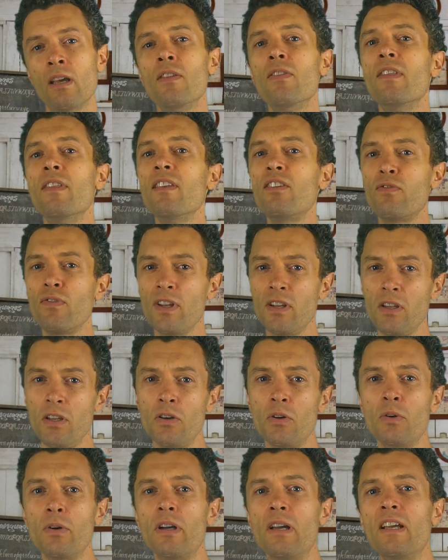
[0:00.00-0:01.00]
This
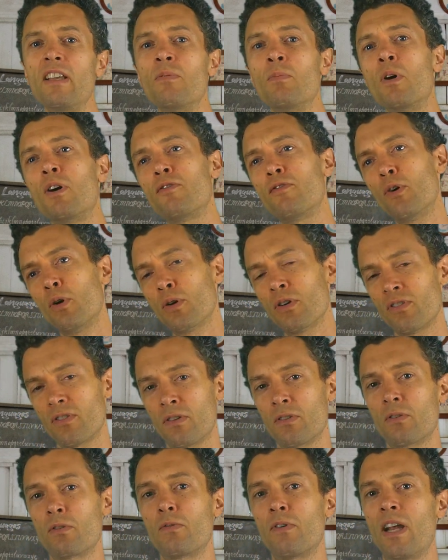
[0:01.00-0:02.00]
video is more focused
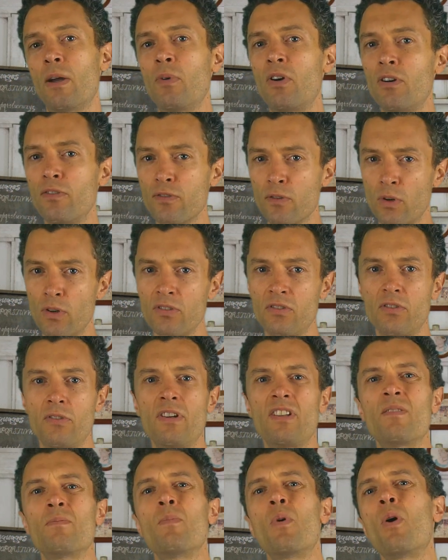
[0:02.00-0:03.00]
on grammar, of course, so
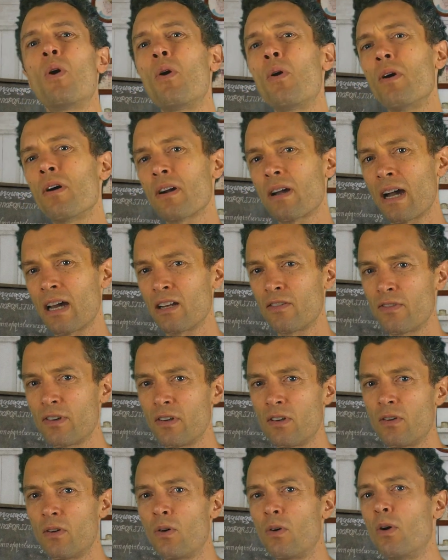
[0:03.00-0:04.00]
it's more kind of
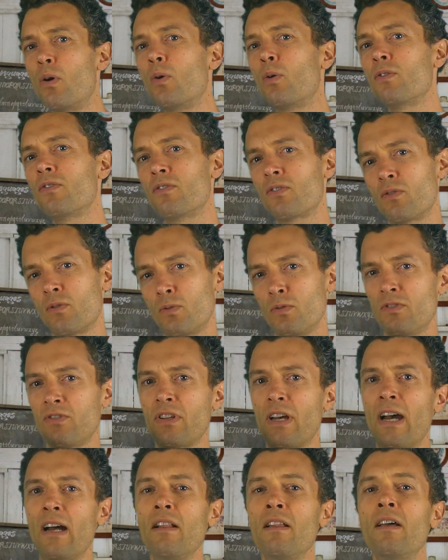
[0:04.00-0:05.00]
an old school
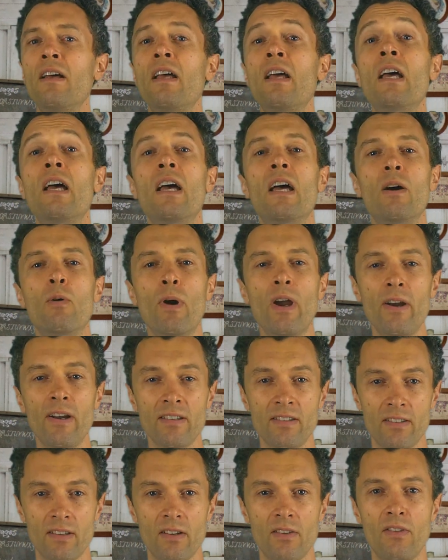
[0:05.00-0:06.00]
style,
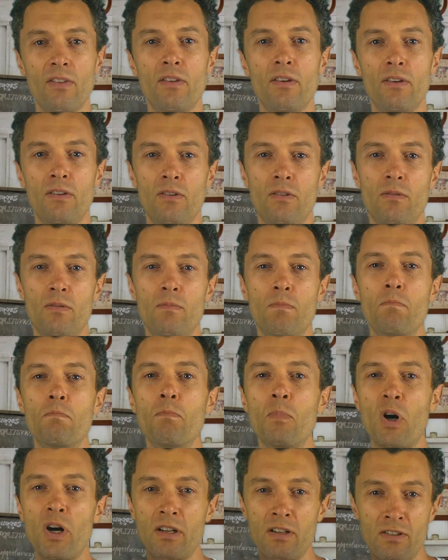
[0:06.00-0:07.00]
whereas the
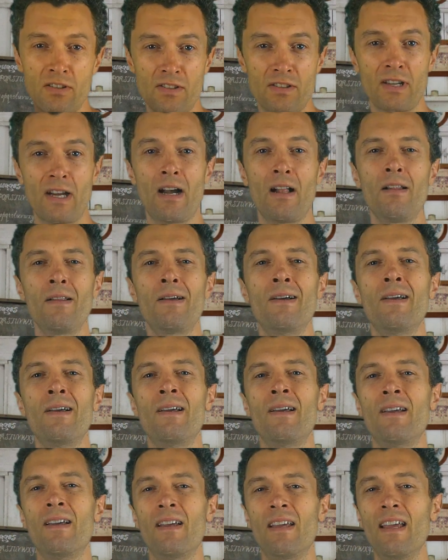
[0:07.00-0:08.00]
modern style
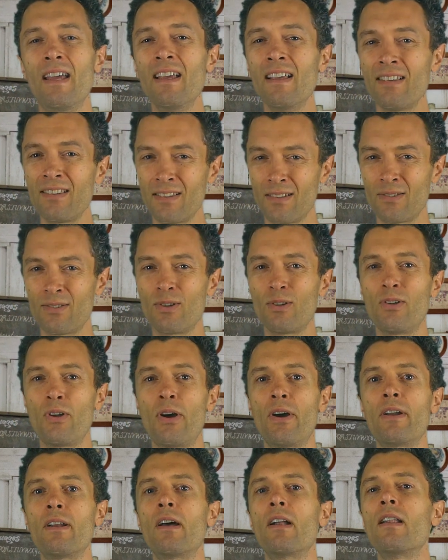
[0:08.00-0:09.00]
is to
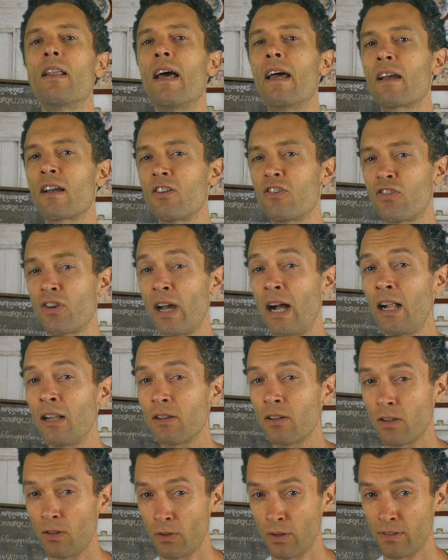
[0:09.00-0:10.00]
learn like a
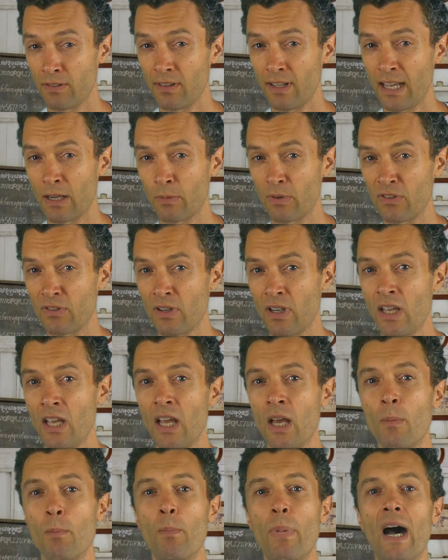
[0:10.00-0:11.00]
child learns a language,
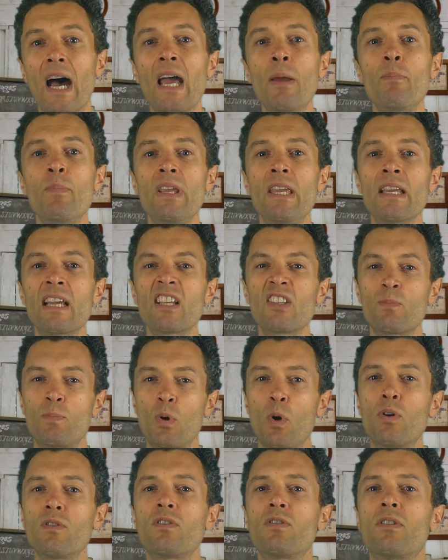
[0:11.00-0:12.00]
by being
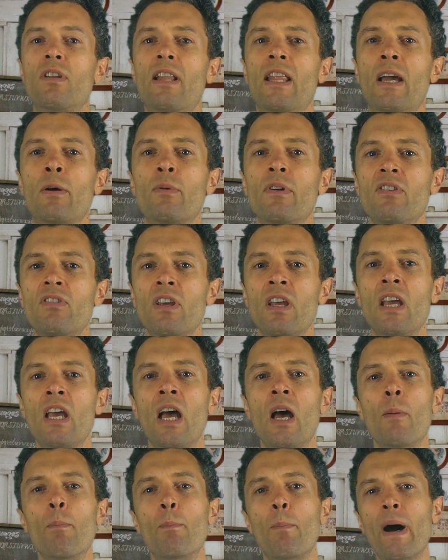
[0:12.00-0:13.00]
exposed to the language,
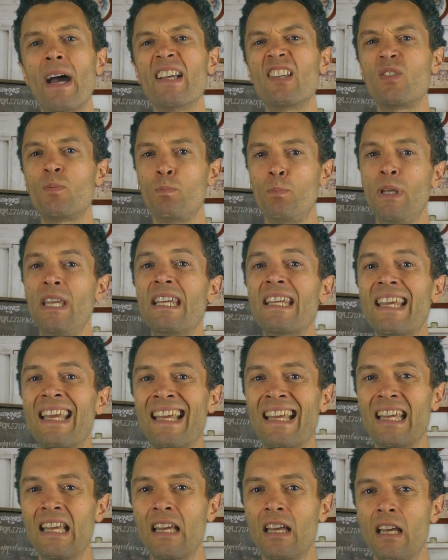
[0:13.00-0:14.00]
by
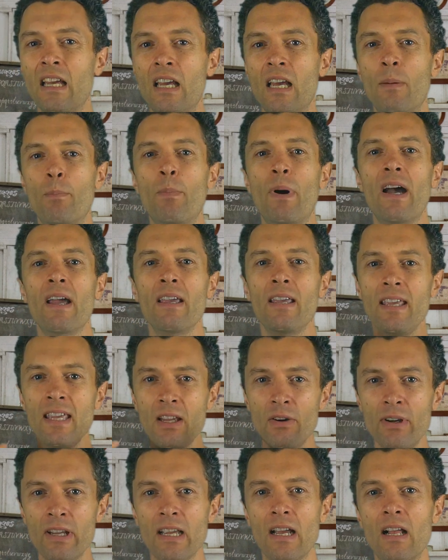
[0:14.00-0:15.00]
speaking, by
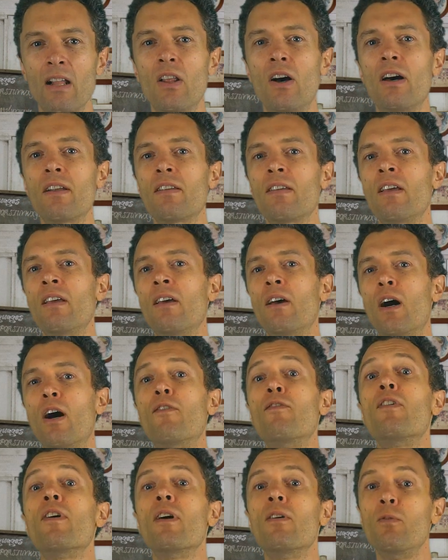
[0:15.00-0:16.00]
hearing a lot
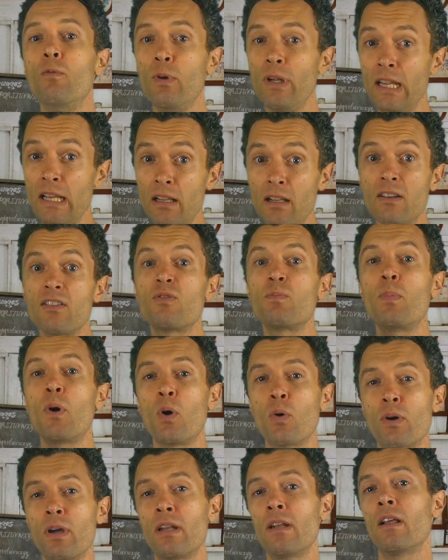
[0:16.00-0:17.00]
of real
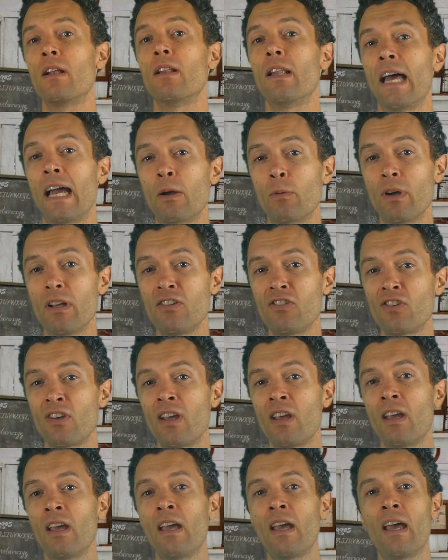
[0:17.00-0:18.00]
spoken language,
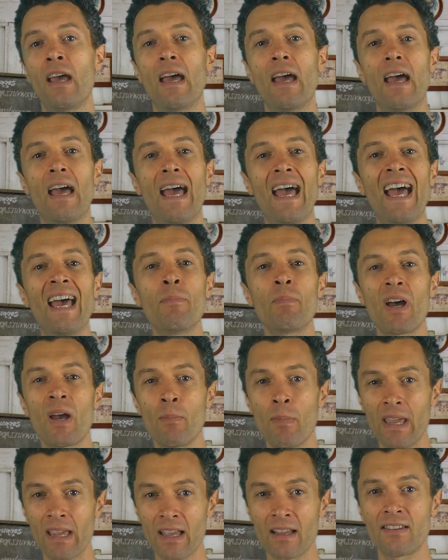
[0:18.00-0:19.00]
and by
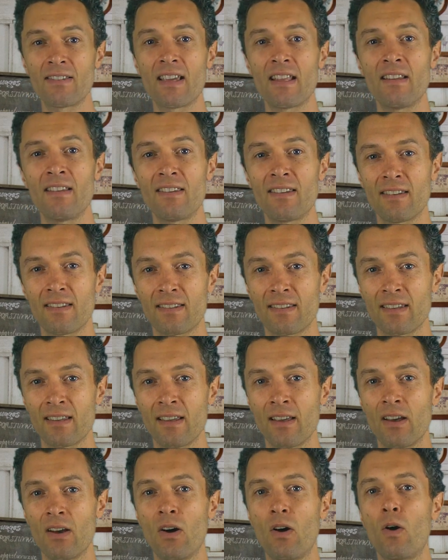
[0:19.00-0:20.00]
making sentences
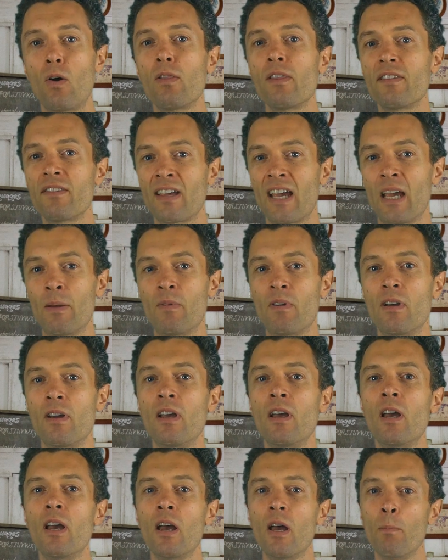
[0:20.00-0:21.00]
all the time.
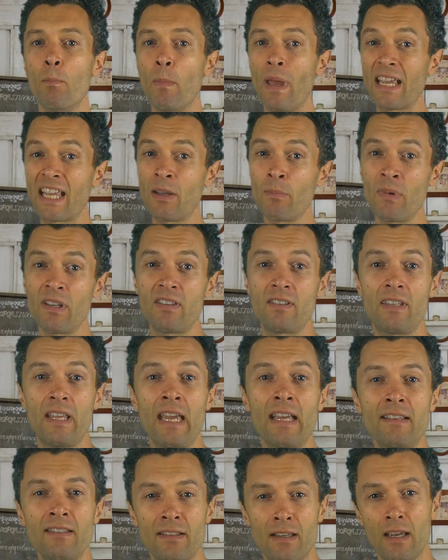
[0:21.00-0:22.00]
Making
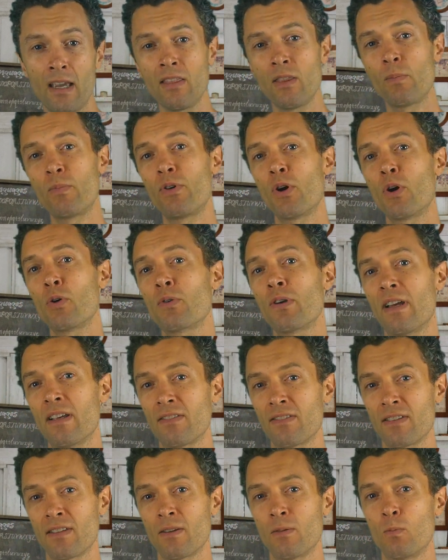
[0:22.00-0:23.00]
mistakes in the
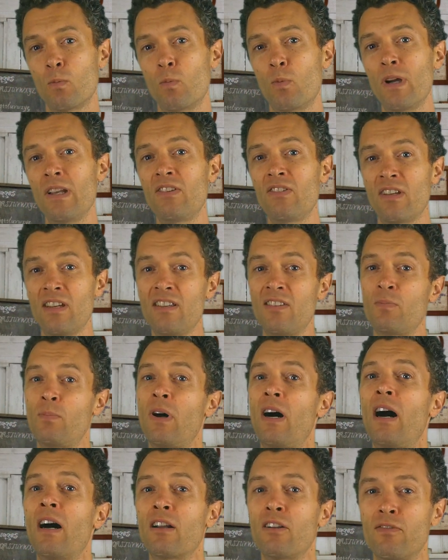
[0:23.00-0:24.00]
progress, which is
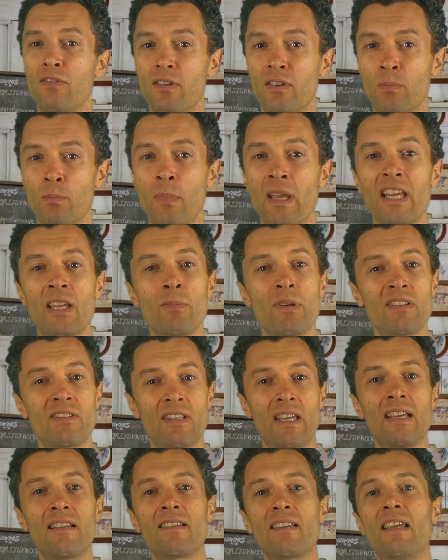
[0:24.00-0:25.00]
part of it. Making
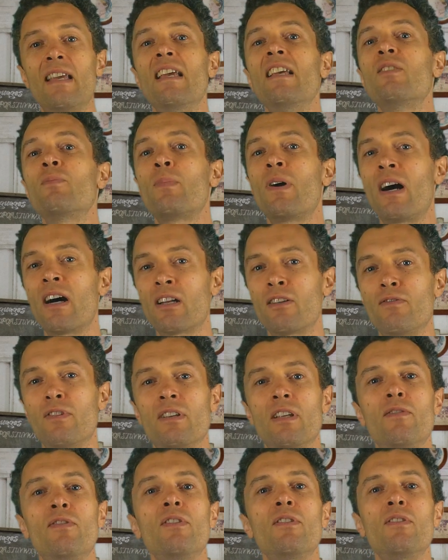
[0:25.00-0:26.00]
mistakes is part of it.
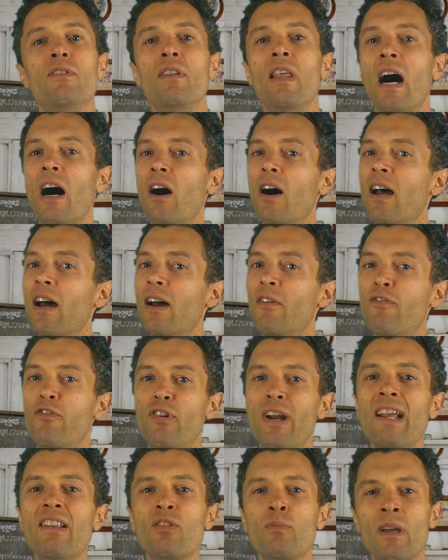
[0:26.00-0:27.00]
If you are
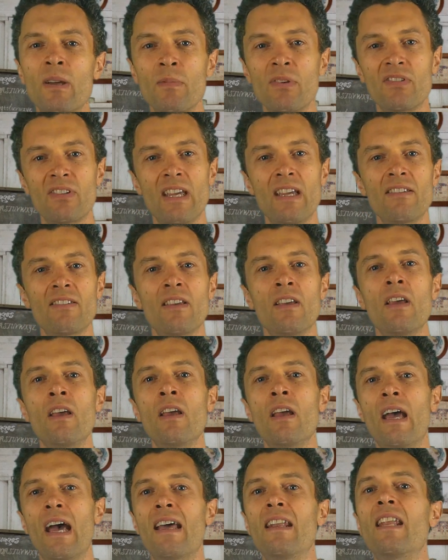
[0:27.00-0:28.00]
afraid to make mistakes
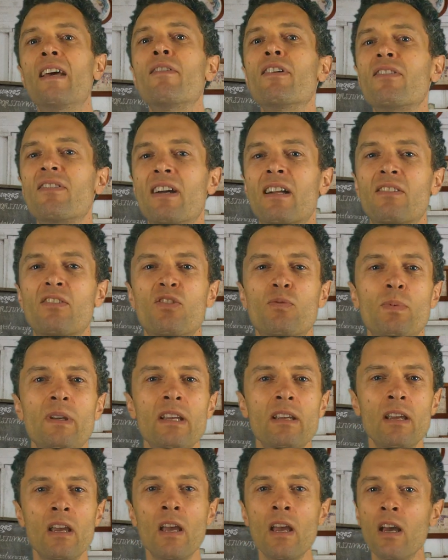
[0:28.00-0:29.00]
and never start to
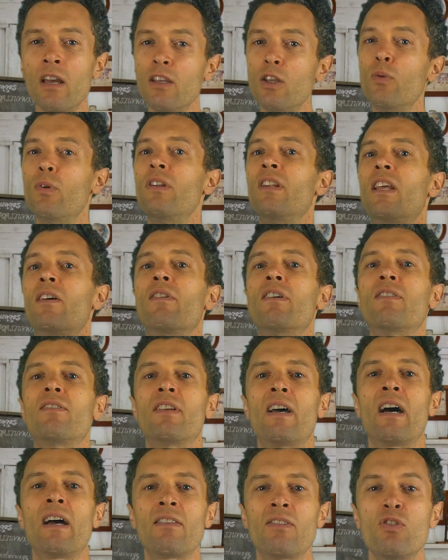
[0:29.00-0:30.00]
speak, you will never
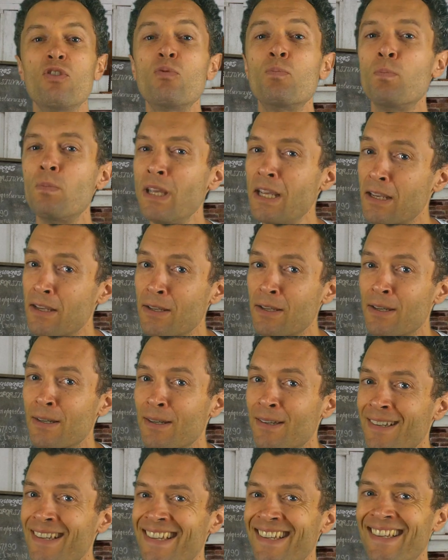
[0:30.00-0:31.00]
start to speak.
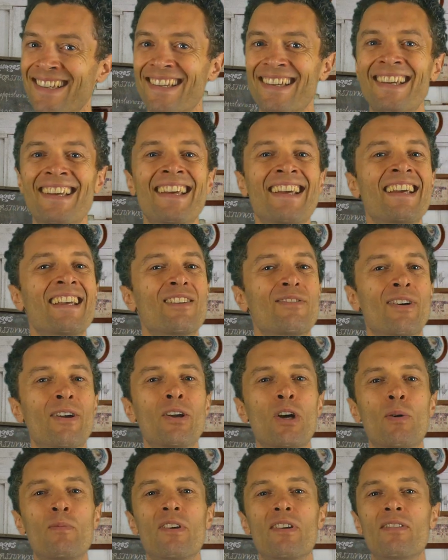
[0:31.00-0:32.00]
It's very
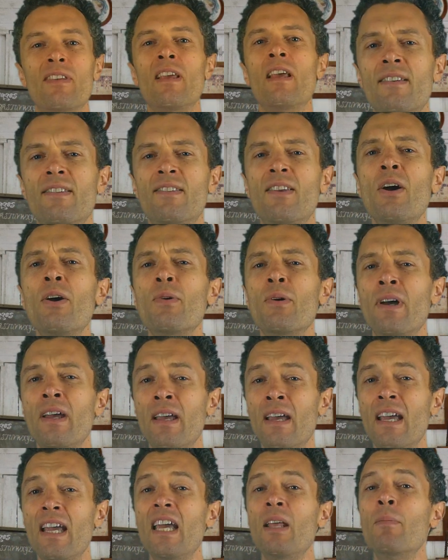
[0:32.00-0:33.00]
obvious. So
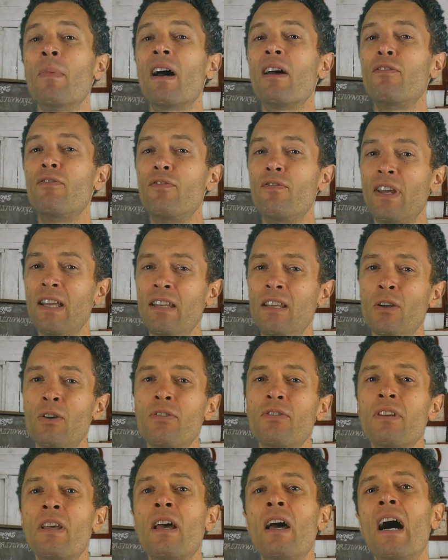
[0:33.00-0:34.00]
in my
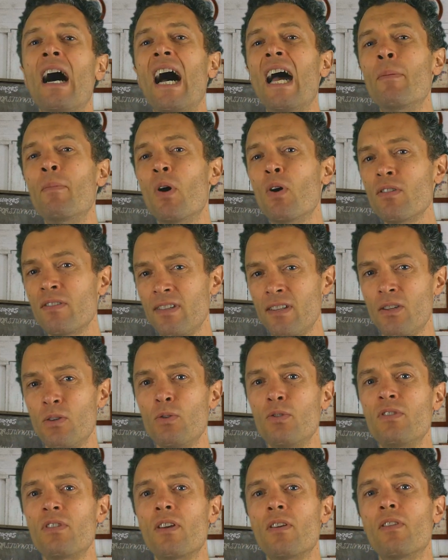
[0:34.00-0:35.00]
videos, I mostly
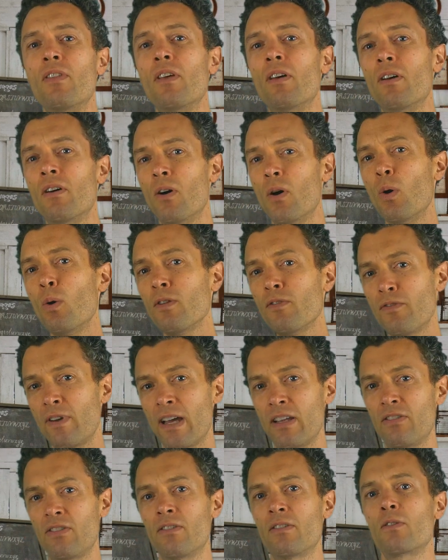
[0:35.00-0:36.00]
use the
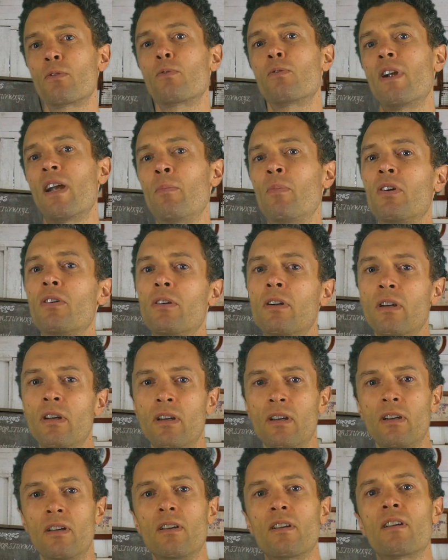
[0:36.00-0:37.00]
old-fashioned grammar
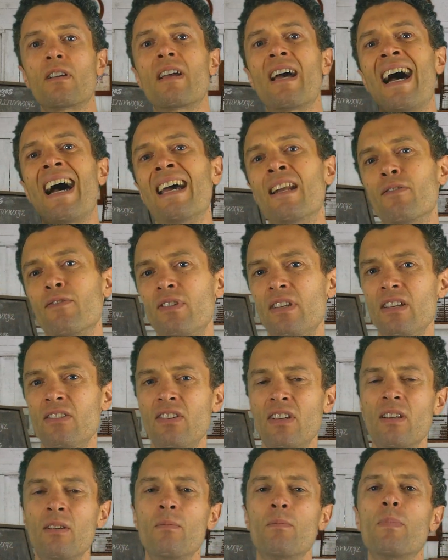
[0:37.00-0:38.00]
kind of
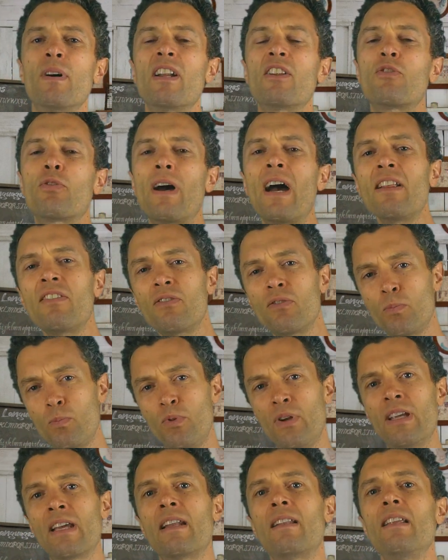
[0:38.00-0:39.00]
teaching, but I tried to
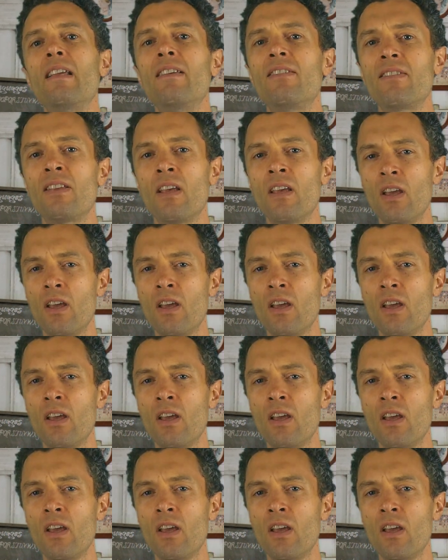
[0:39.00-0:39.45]
bring at least